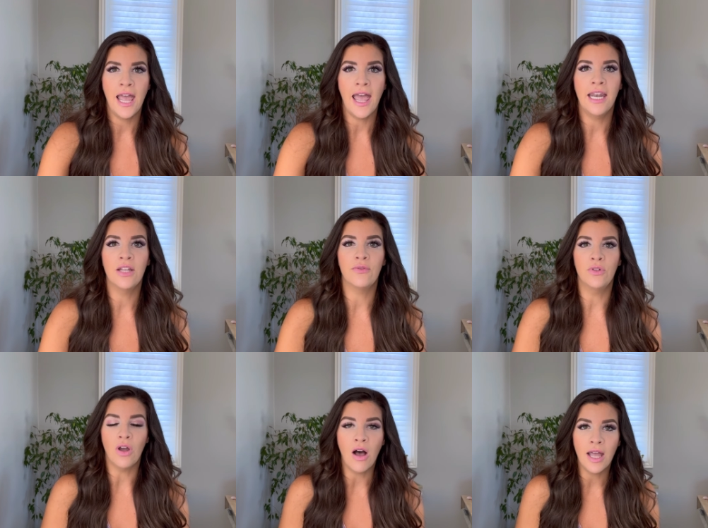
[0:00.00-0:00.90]
And if
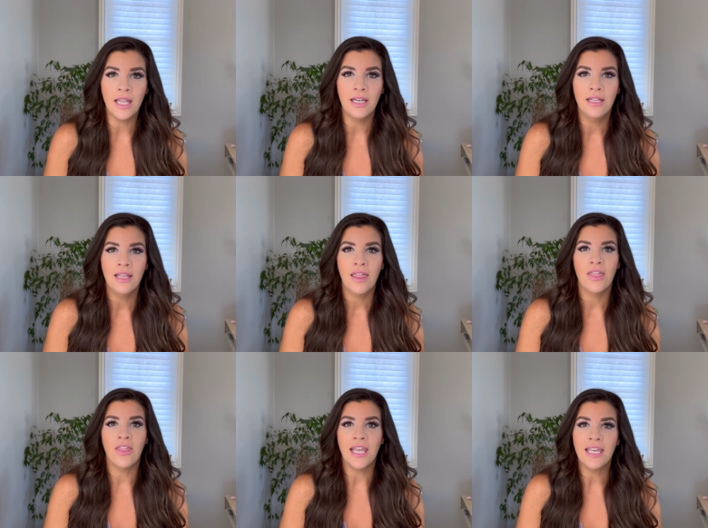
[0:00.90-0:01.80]
not,
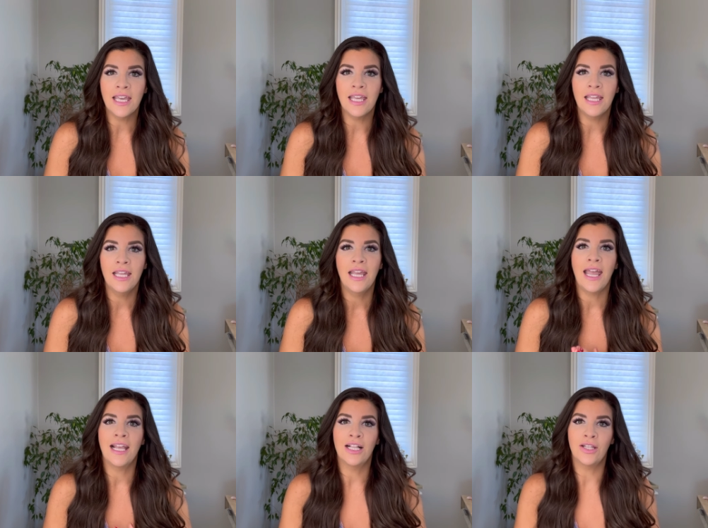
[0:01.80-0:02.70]
think it
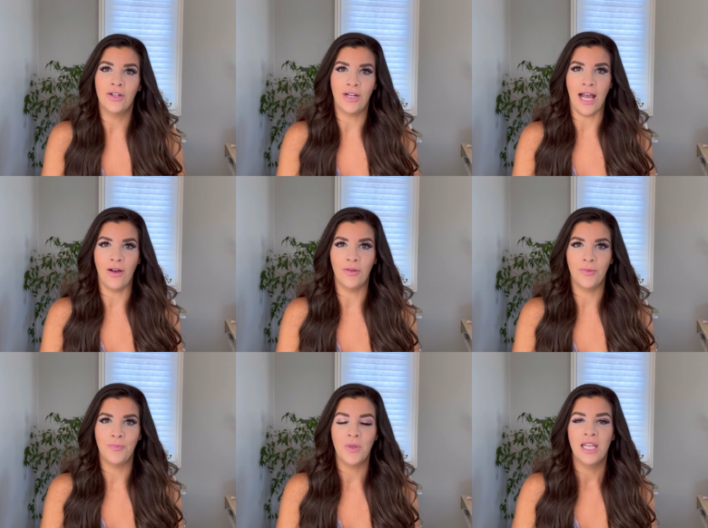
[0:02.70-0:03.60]
and clear it out.
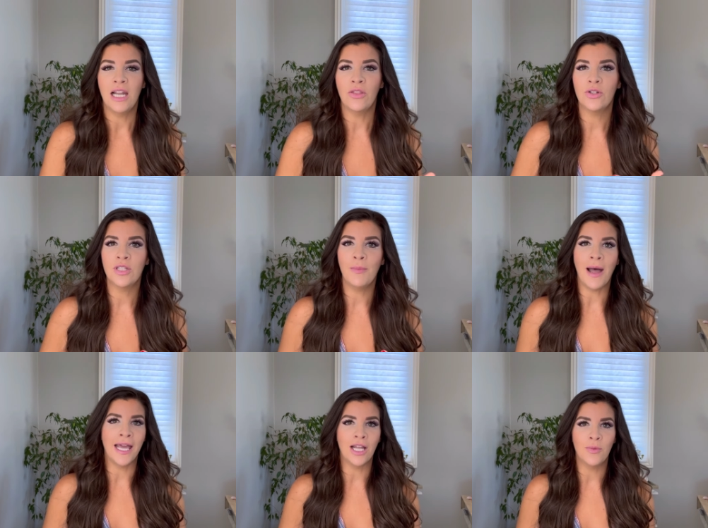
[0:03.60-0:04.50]
Now, there's some
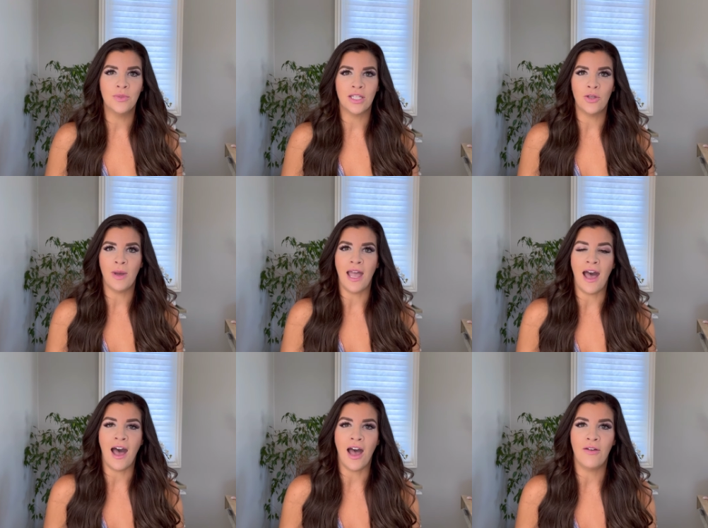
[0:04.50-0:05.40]
items that you might
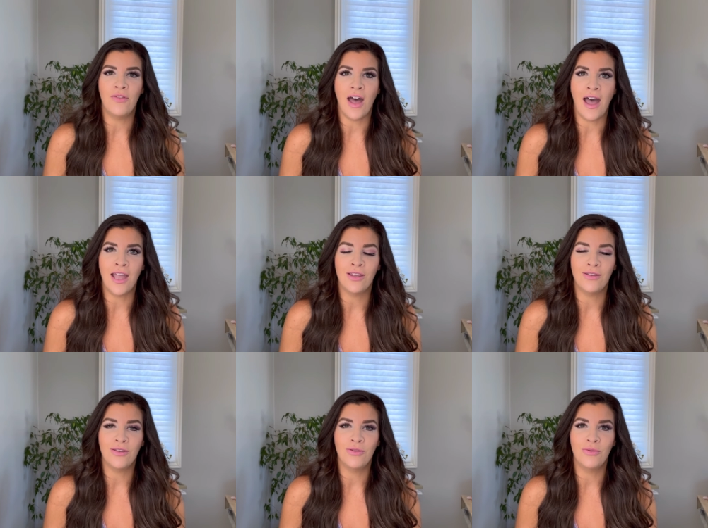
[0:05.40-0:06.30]
have that
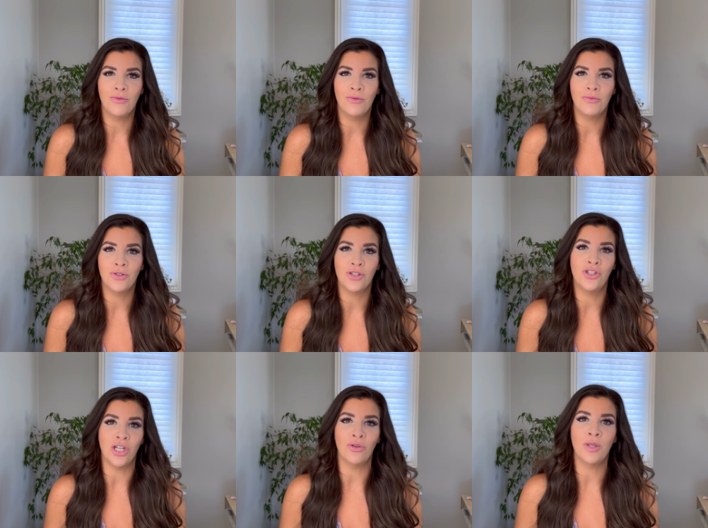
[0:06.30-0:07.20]
you
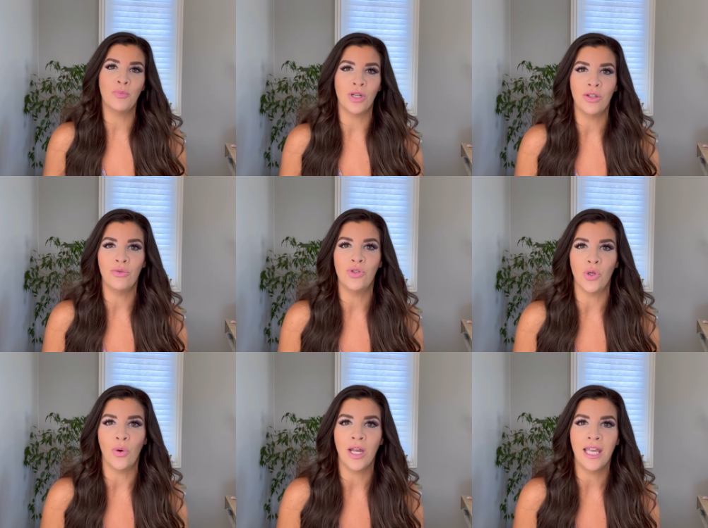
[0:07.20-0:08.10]
just generally bring you
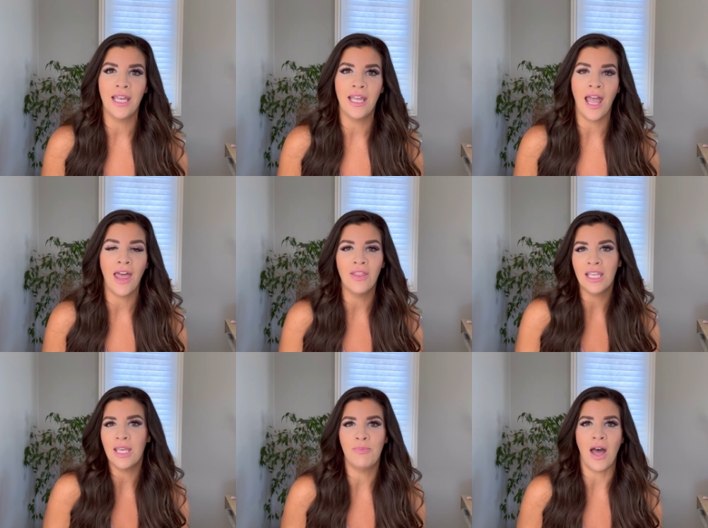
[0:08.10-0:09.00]
joy, and
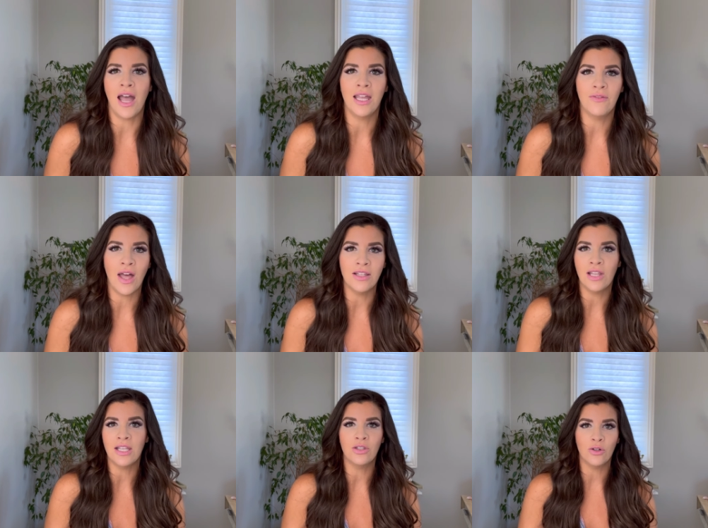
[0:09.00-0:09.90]
then keep that. If
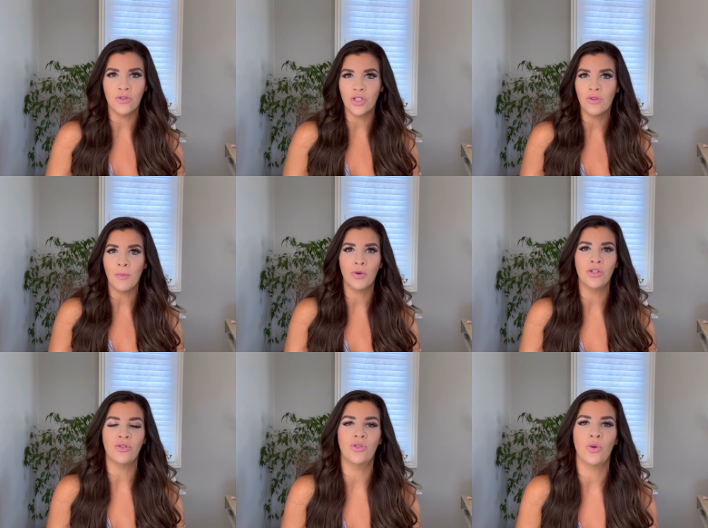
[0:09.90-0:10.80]
that serves you, that
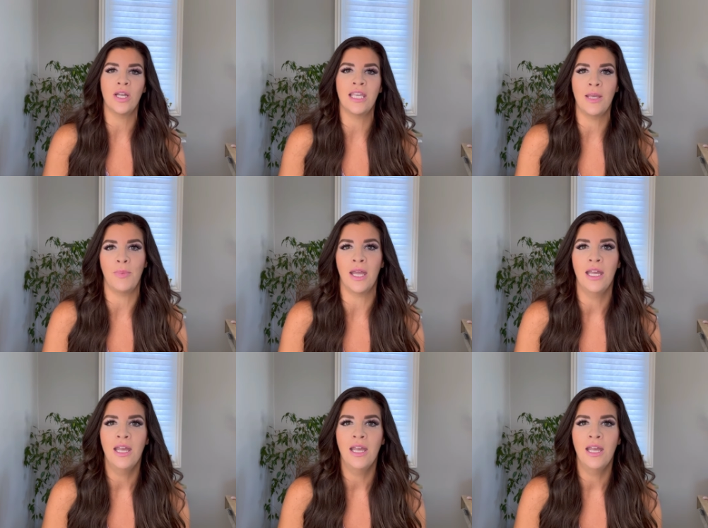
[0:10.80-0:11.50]
brings you joy, keep it.